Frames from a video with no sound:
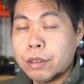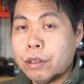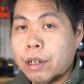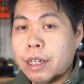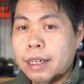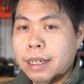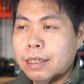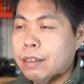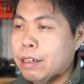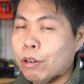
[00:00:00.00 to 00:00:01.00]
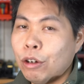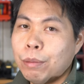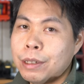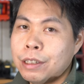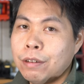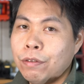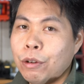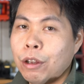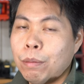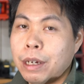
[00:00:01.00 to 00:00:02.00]
So I uh, did record myself
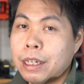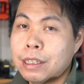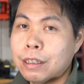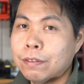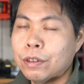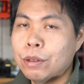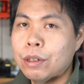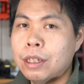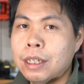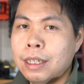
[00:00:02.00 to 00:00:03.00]
with my cell phone.